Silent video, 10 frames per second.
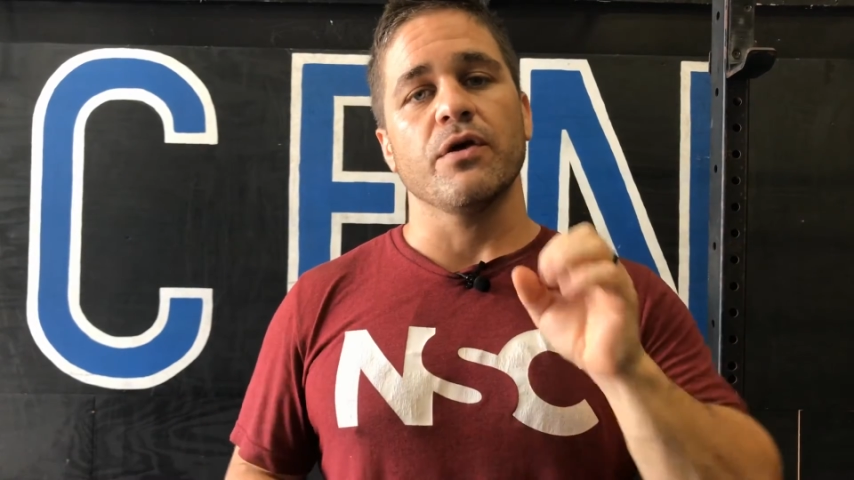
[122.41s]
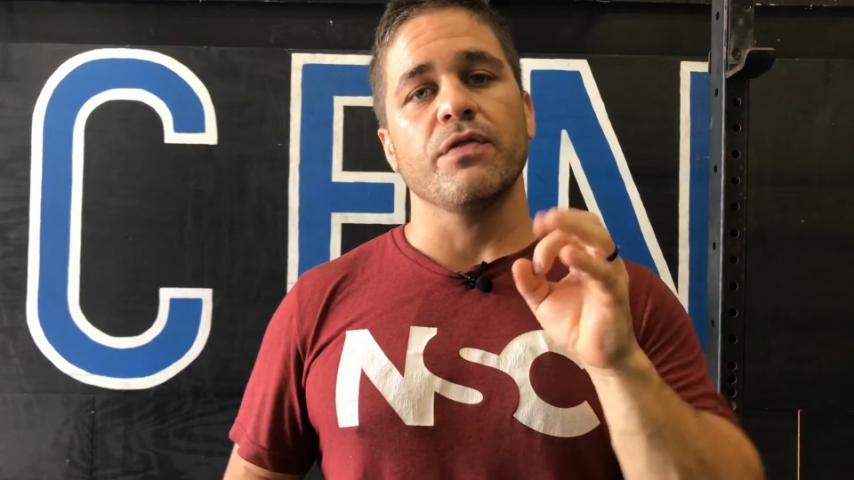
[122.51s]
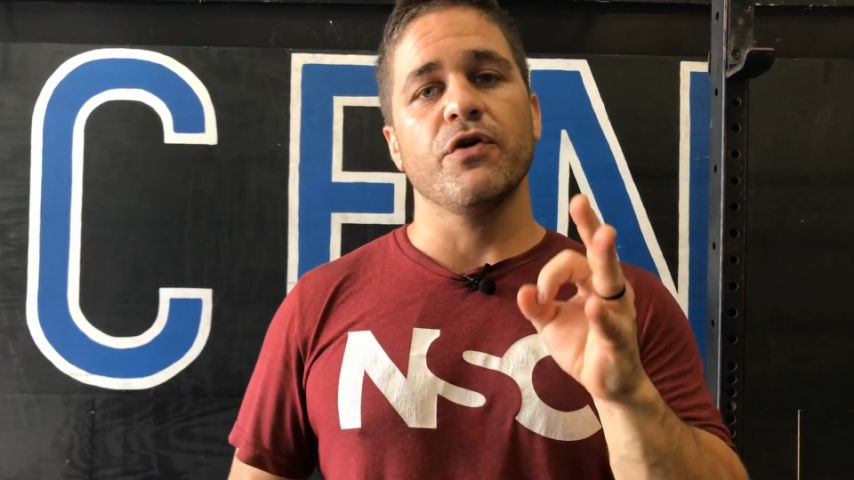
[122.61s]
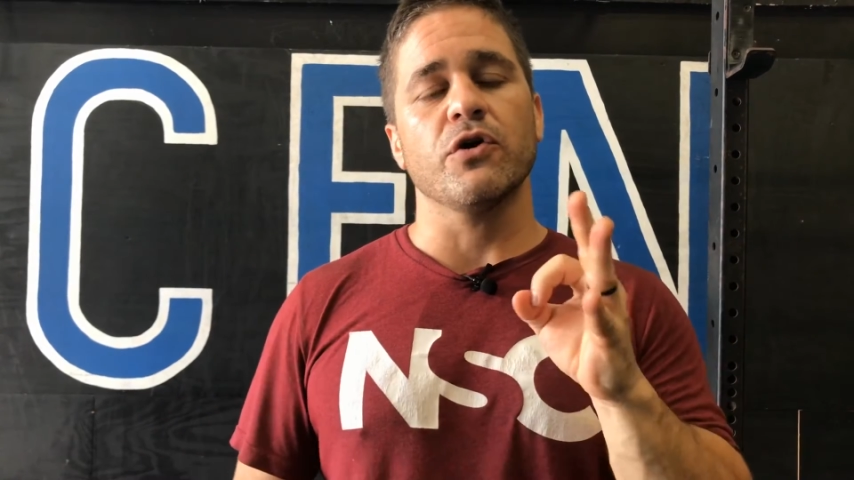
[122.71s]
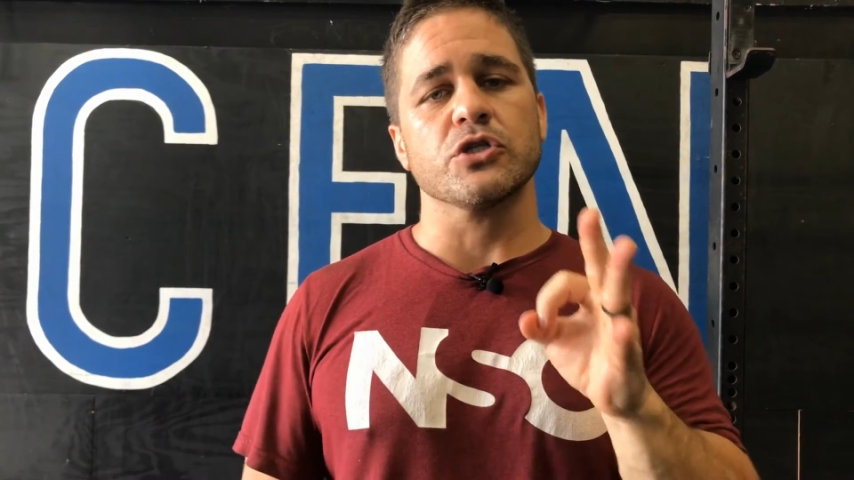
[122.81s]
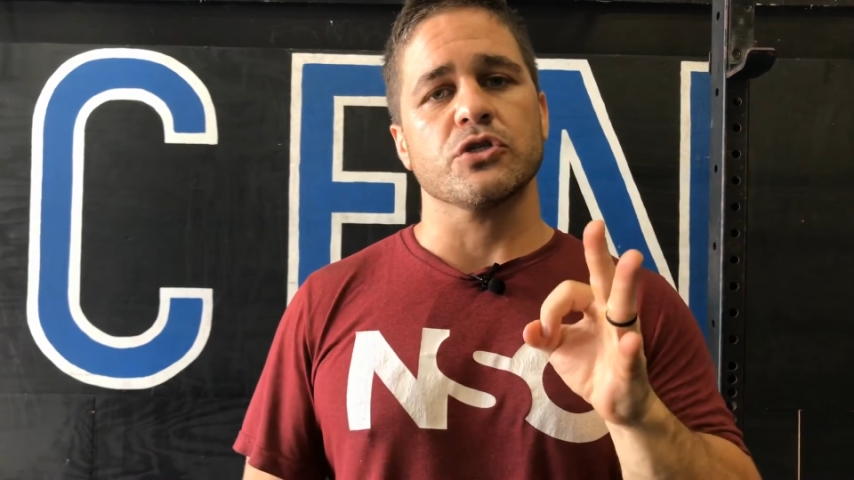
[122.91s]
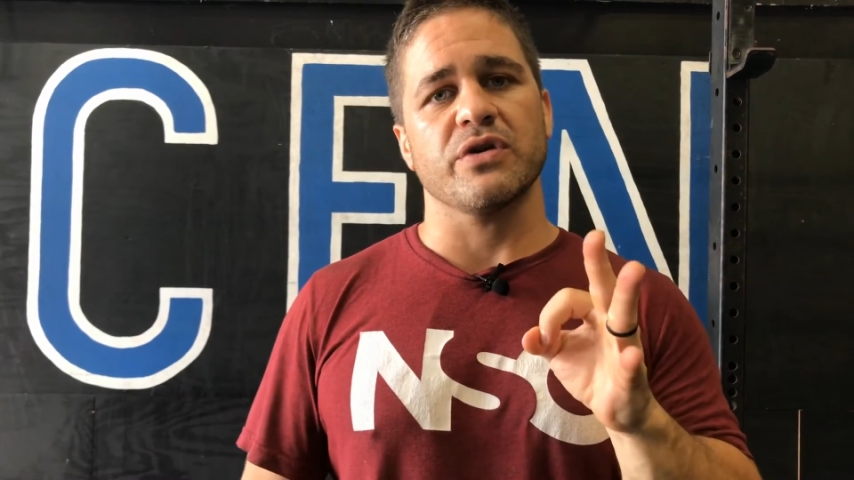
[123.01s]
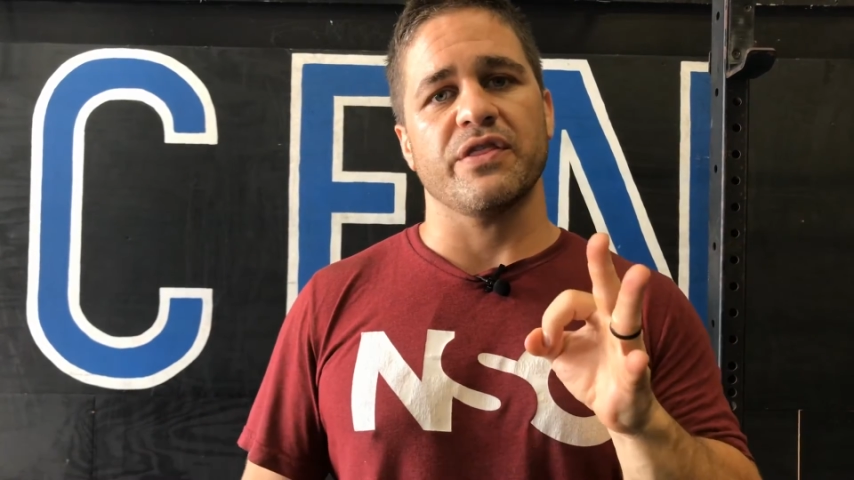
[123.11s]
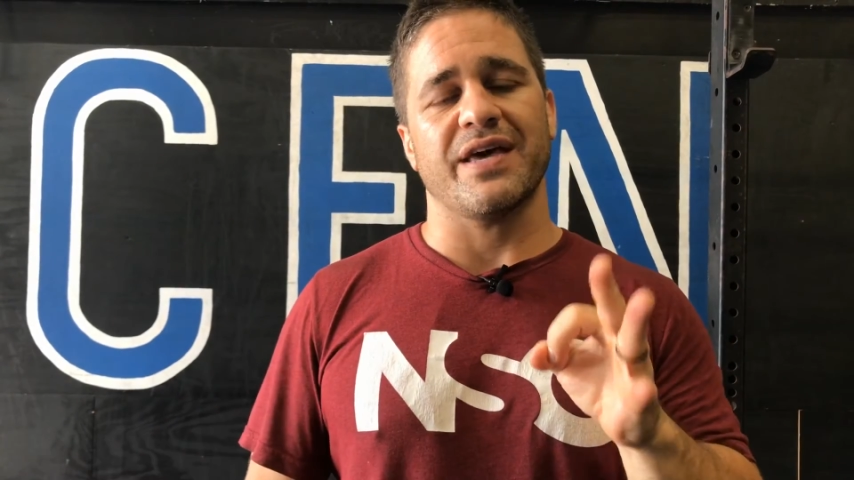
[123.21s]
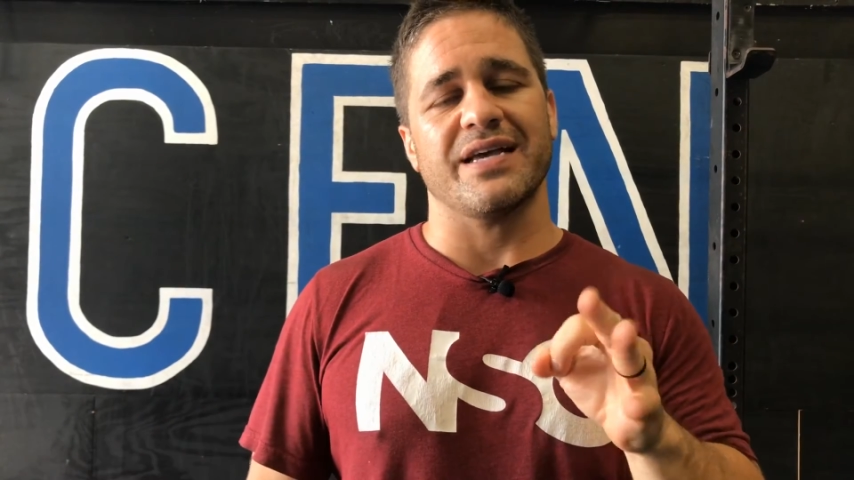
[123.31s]
Those
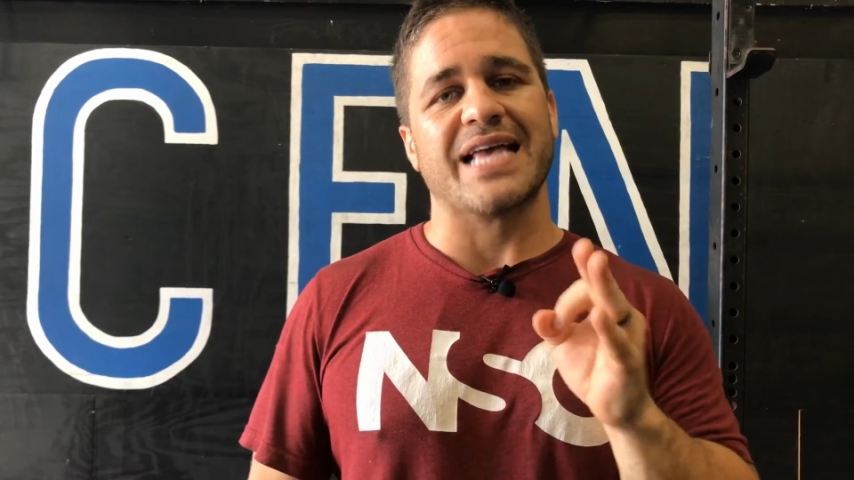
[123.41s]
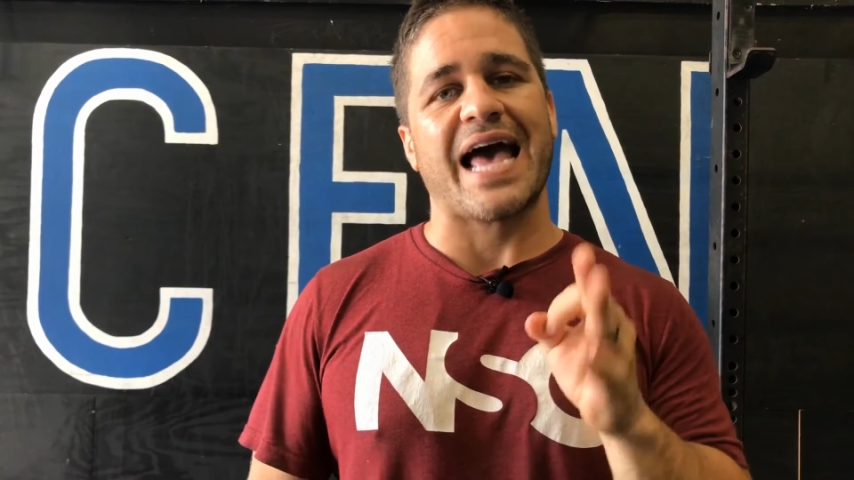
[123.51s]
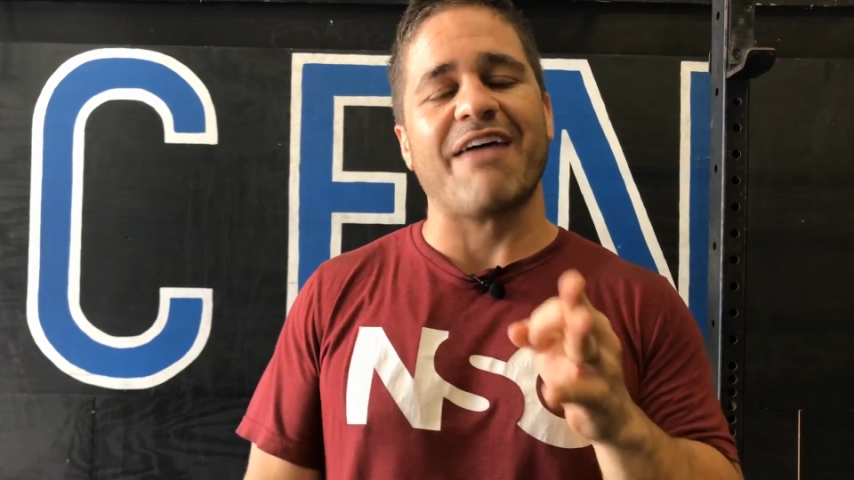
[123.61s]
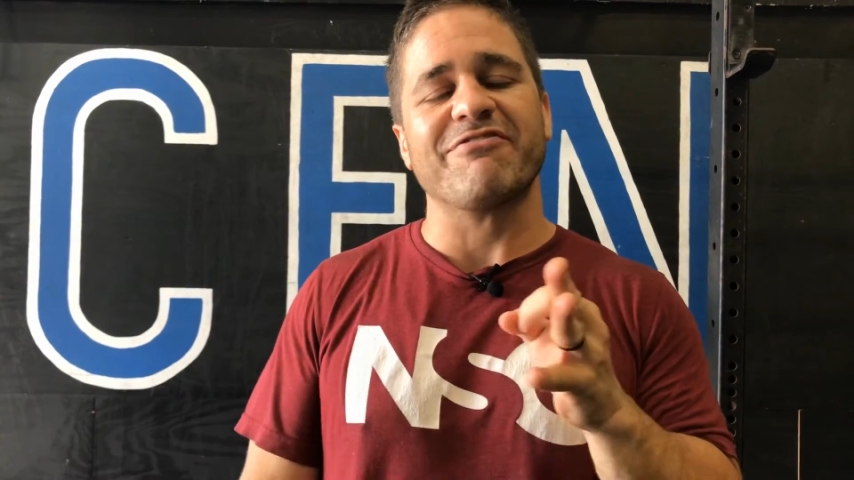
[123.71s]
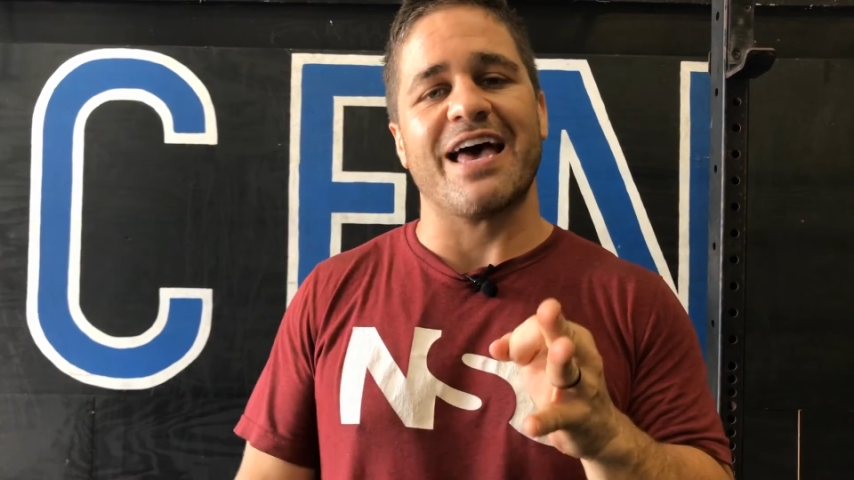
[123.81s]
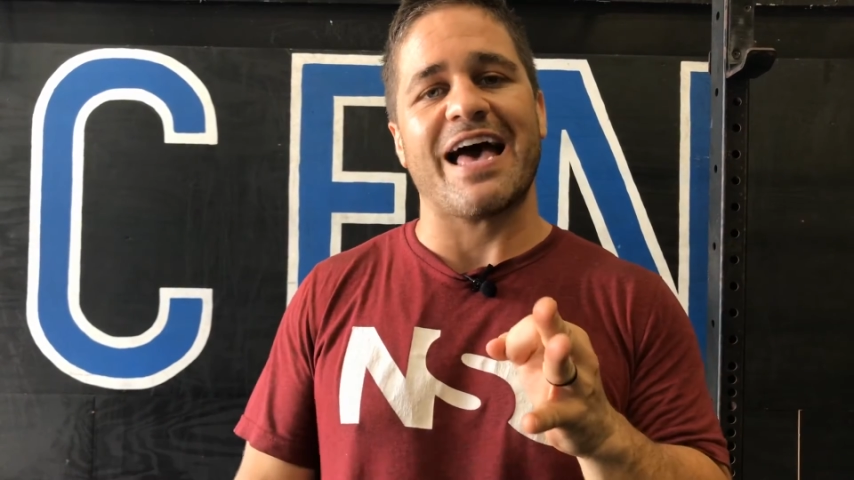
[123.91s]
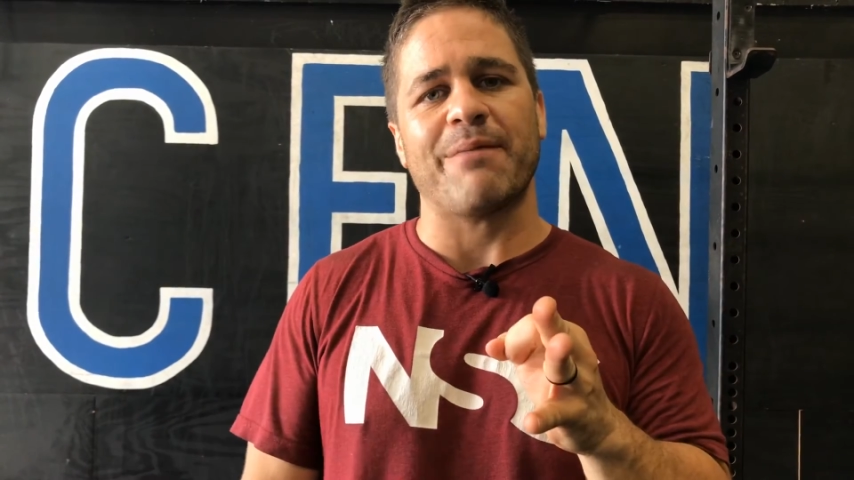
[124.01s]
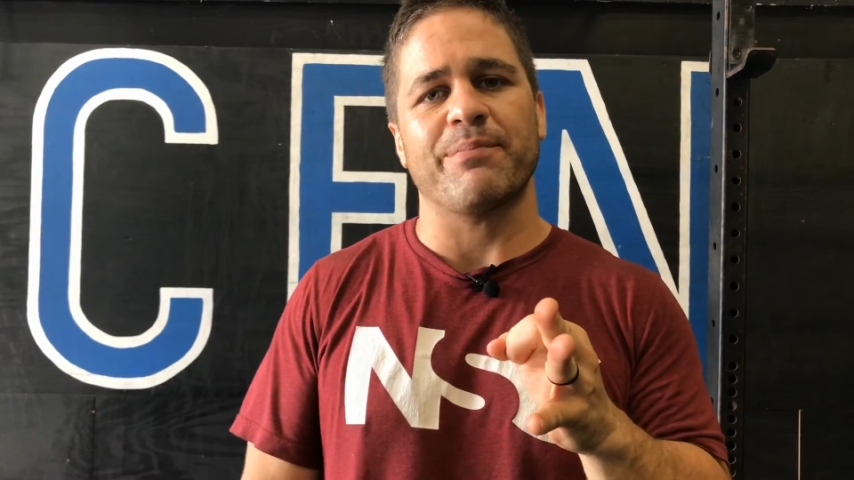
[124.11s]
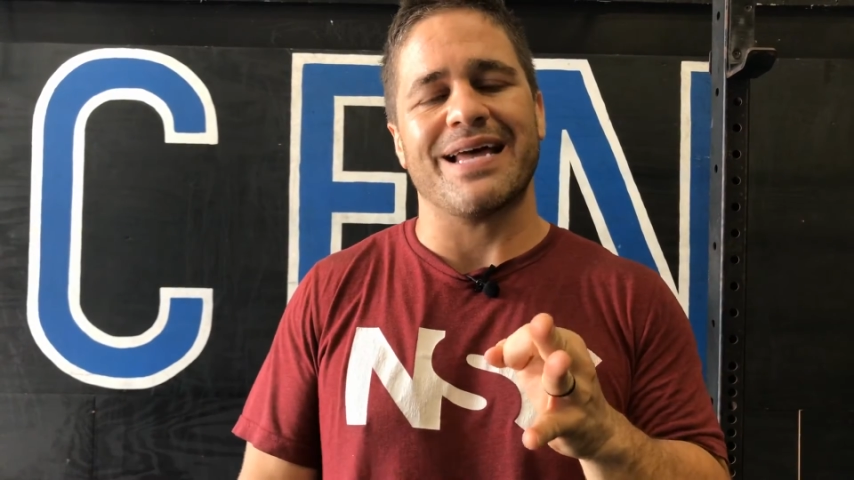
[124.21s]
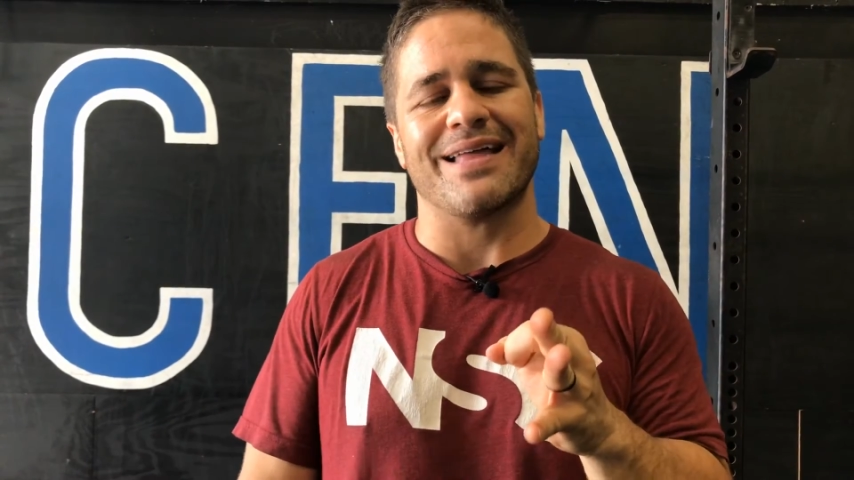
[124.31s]
three things have to
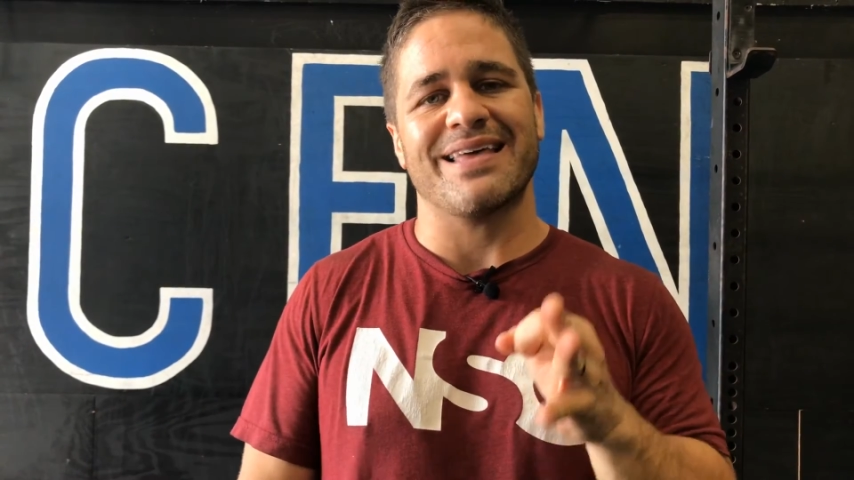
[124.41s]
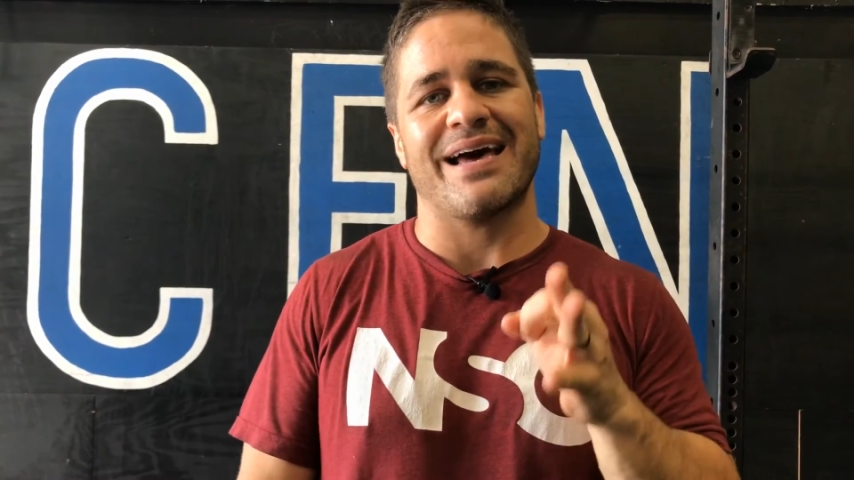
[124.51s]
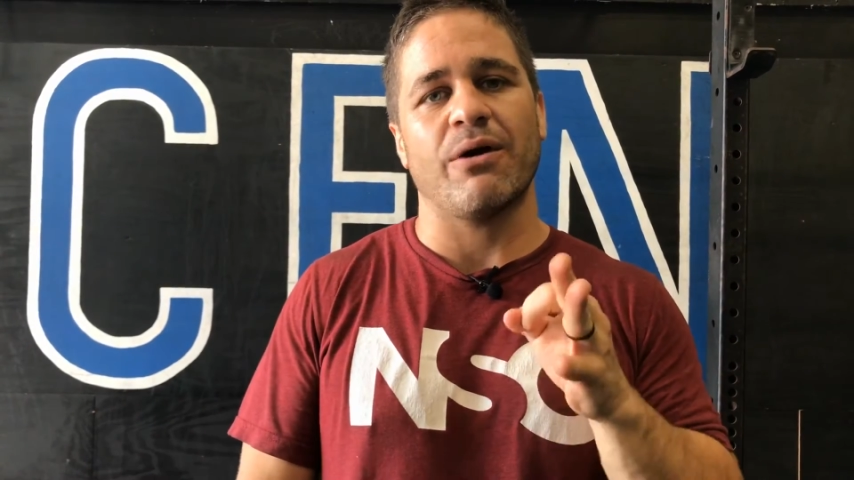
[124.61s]
happen at that